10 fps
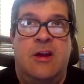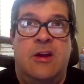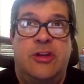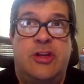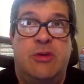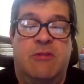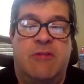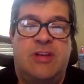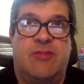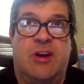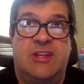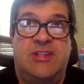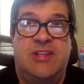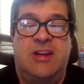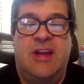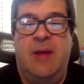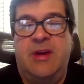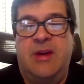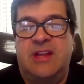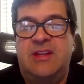to a restaurant to sit down,
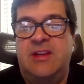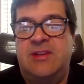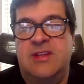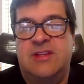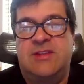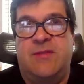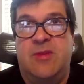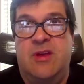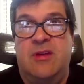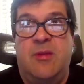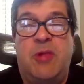because I teach this from the